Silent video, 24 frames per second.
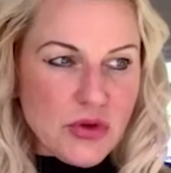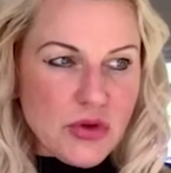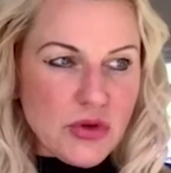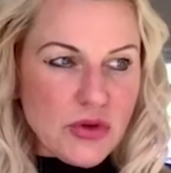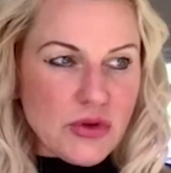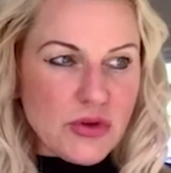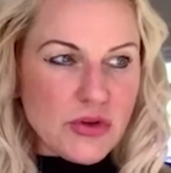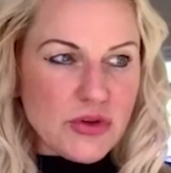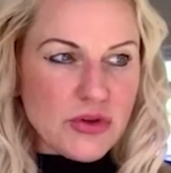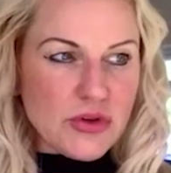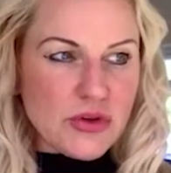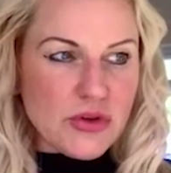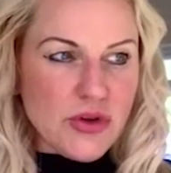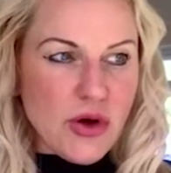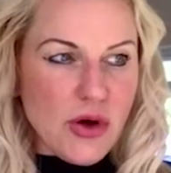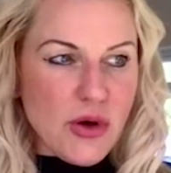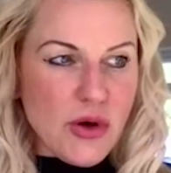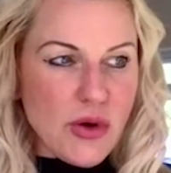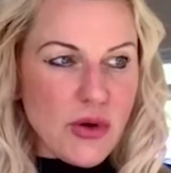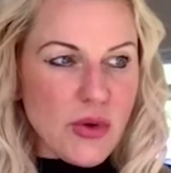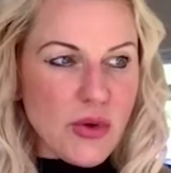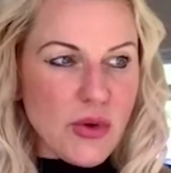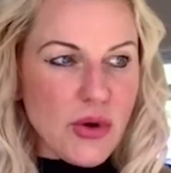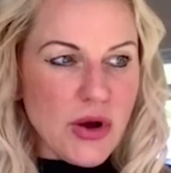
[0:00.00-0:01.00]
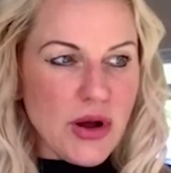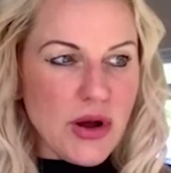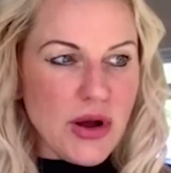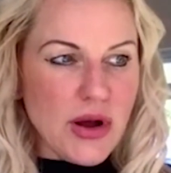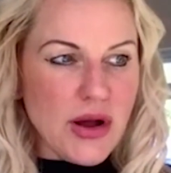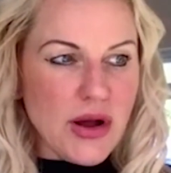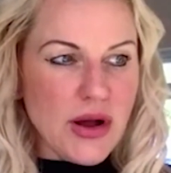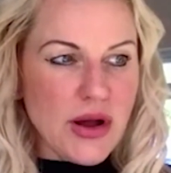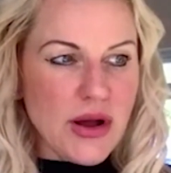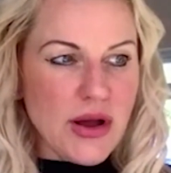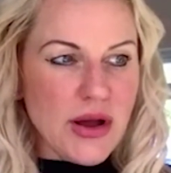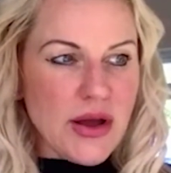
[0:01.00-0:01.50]
So
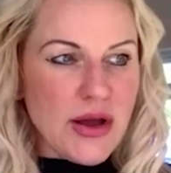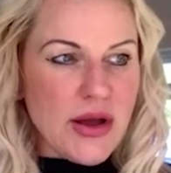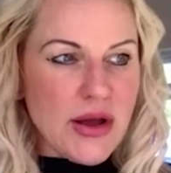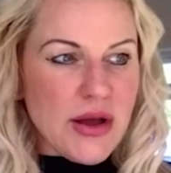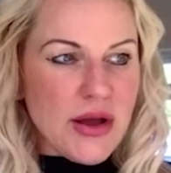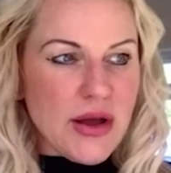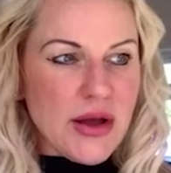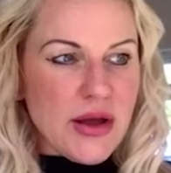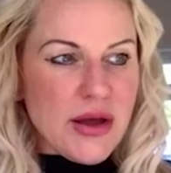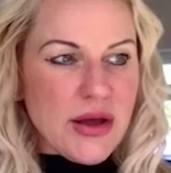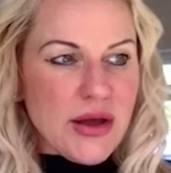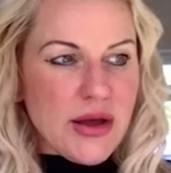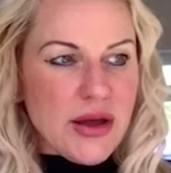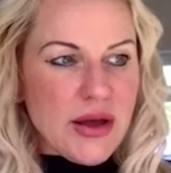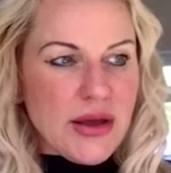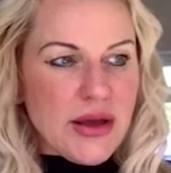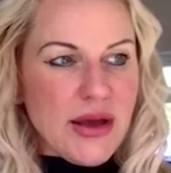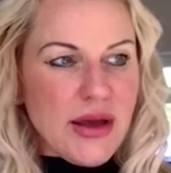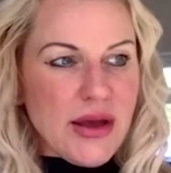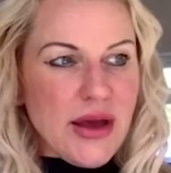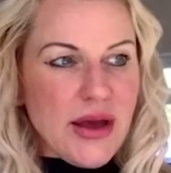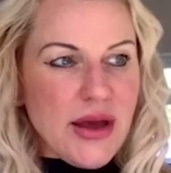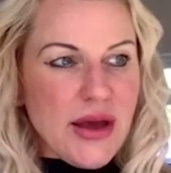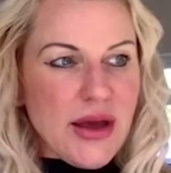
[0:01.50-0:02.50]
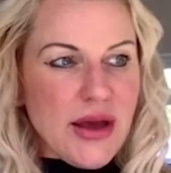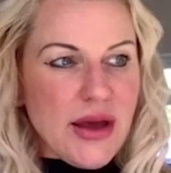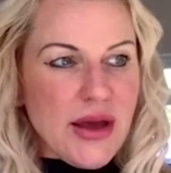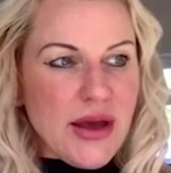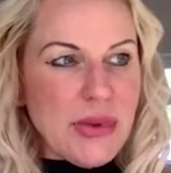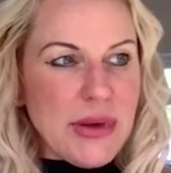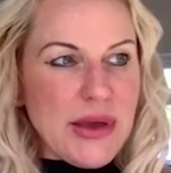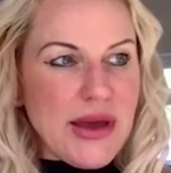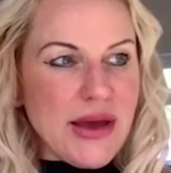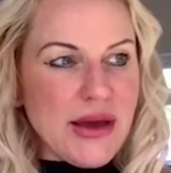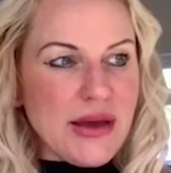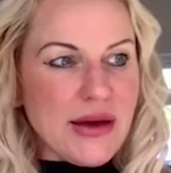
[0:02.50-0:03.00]
yeah,
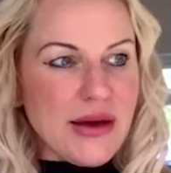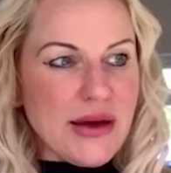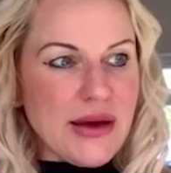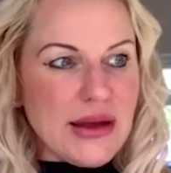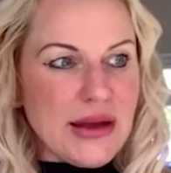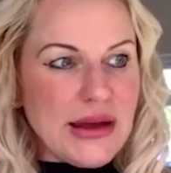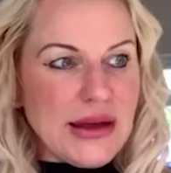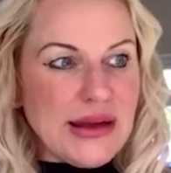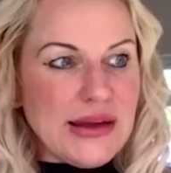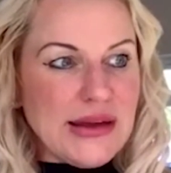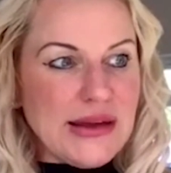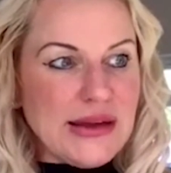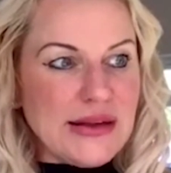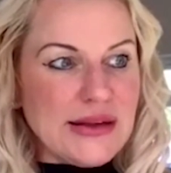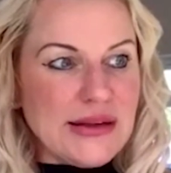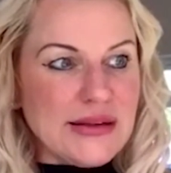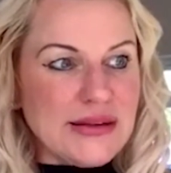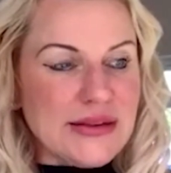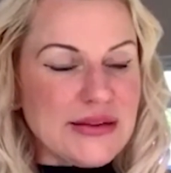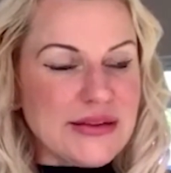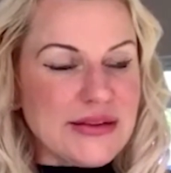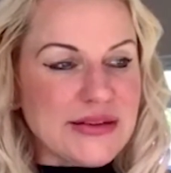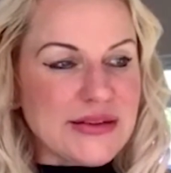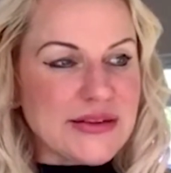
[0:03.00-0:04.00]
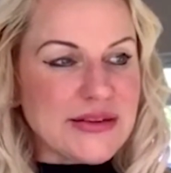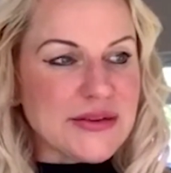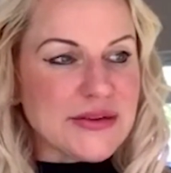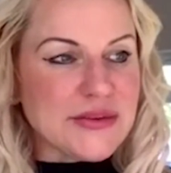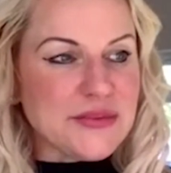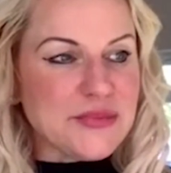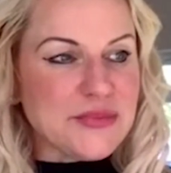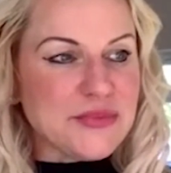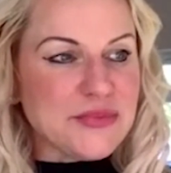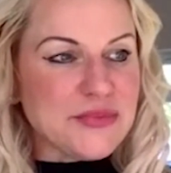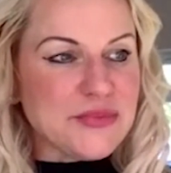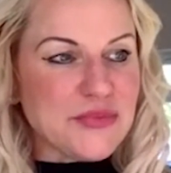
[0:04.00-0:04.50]
being at ease,
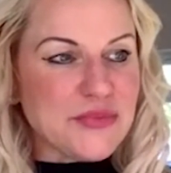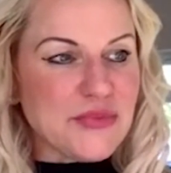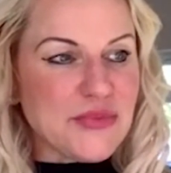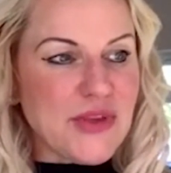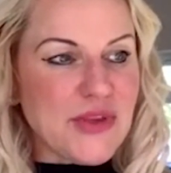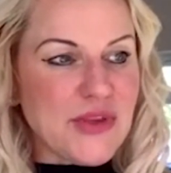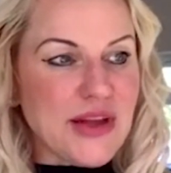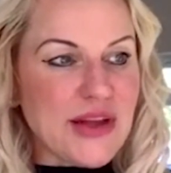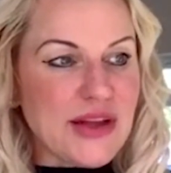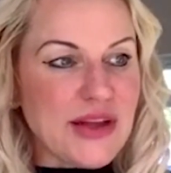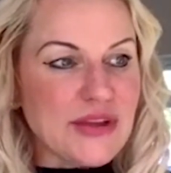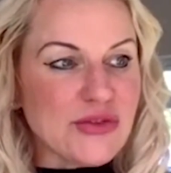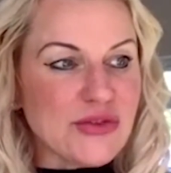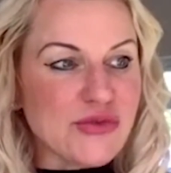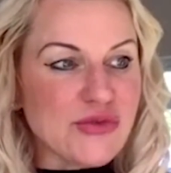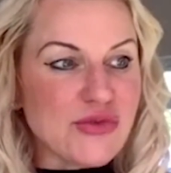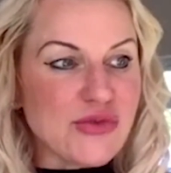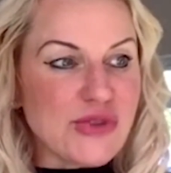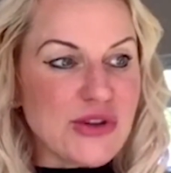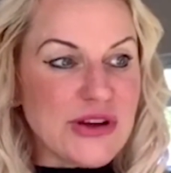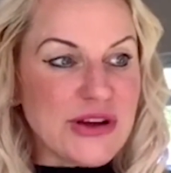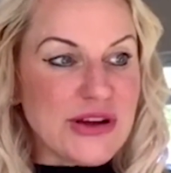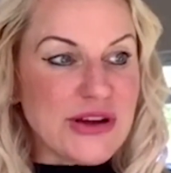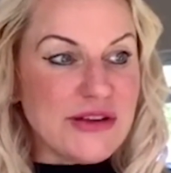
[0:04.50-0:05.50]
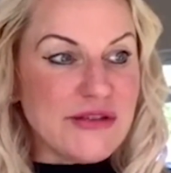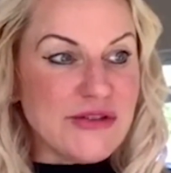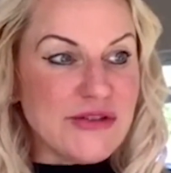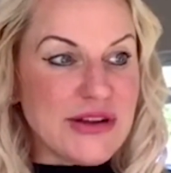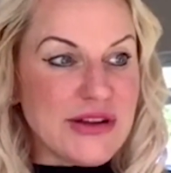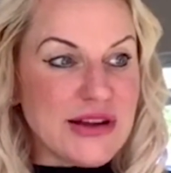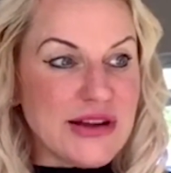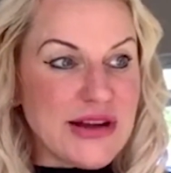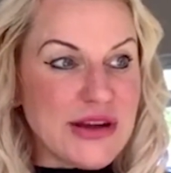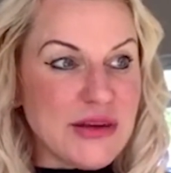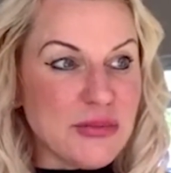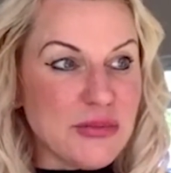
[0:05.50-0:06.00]
it's really,
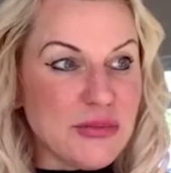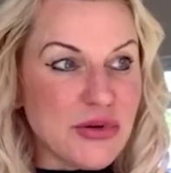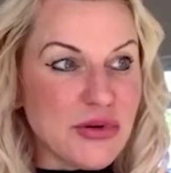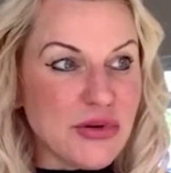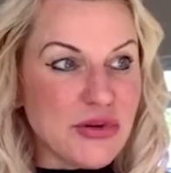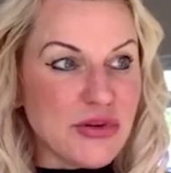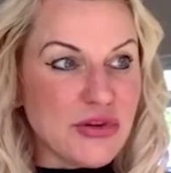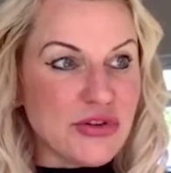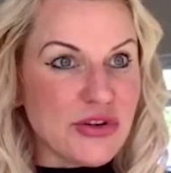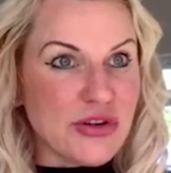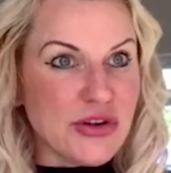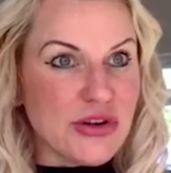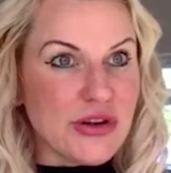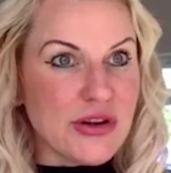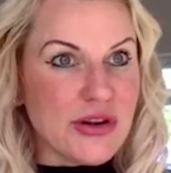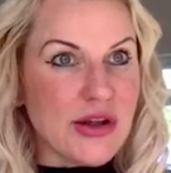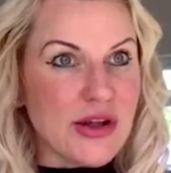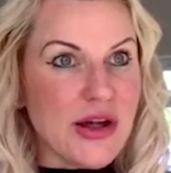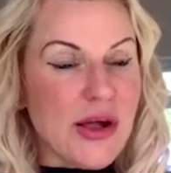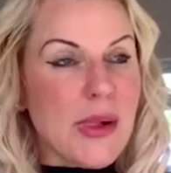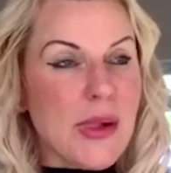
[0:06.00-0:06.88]
really important.